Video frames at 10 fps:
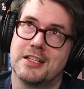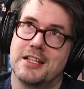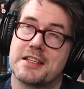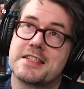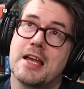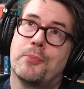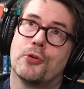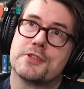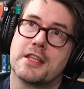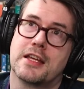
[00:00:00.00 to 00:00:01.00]
An
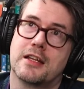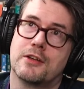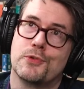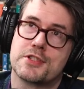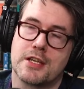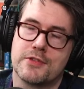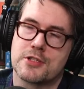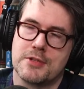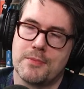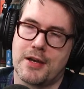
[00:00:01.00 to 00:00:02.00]
example that was given
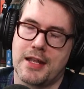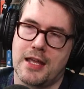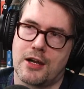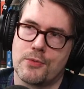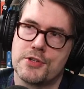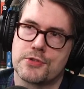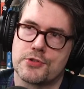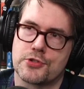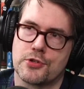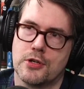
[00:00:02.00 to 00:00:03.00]
to me by an A I
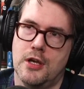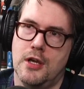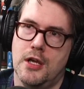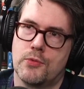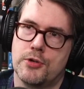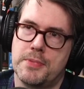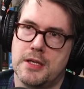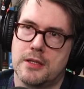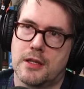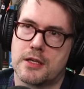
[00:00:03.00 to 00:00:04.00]
researcher would
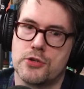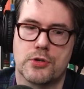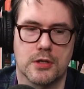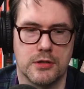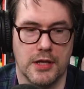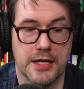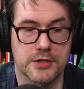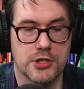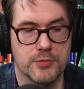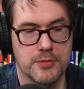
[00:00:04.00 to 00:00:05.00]
be like, you could, as
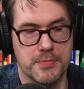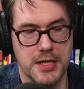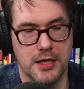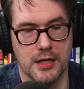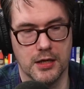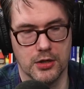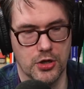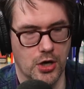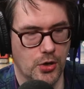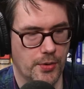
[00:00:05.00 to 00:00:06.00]
a human being,
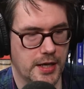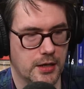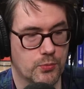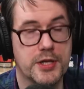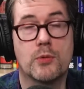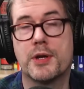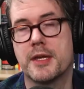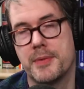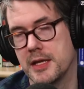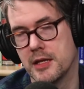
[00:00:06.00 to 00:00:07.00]
go and read a
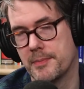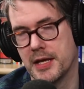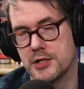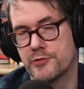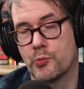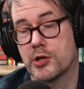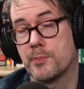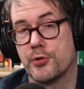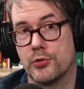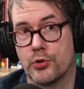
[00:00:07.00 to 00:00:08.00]
Wikipedia page for what
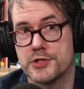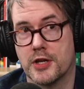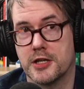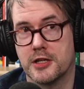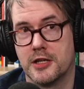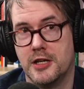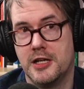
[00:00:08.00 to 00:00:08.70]
a bird looks like.